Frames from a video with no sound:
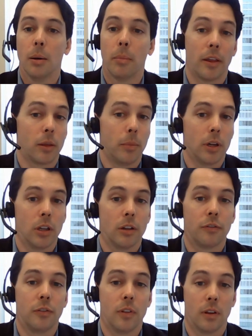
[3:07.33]
by the middle
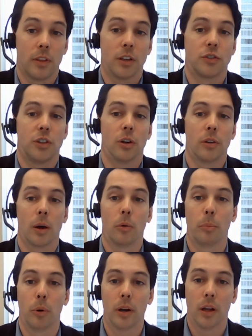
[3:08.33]
of this year that
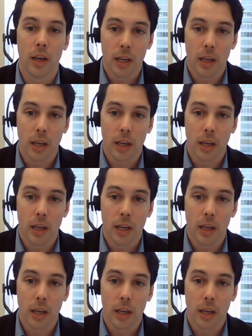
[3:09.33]
will put